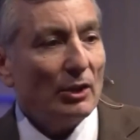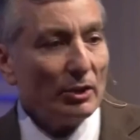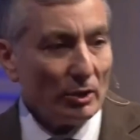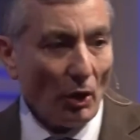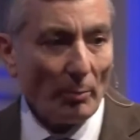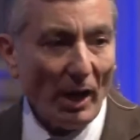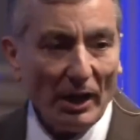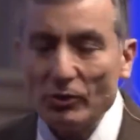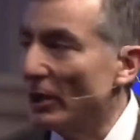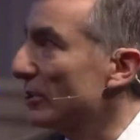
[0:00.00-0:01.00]
Look at
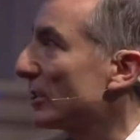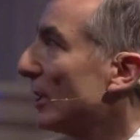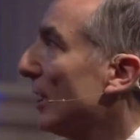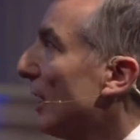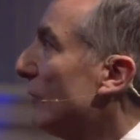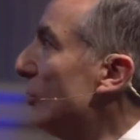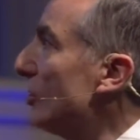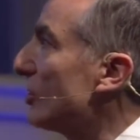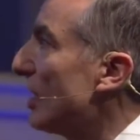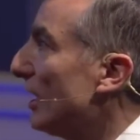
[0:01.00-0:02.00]
carbohydrates. If you
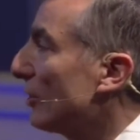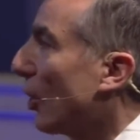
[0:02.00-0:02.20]
just take